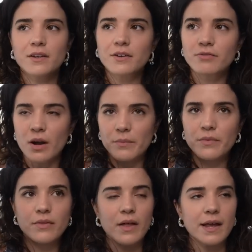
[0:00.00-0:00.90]

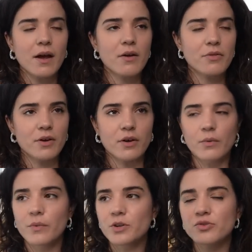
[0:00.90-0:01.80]
from, like,
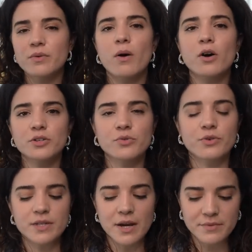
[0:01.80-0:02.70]
we would do the mall
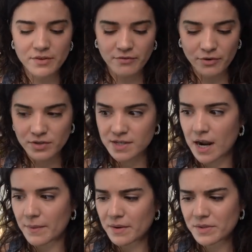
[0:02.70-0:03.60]
tours. That was the first
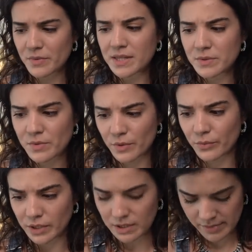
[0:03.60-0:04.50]
time. That was when these were really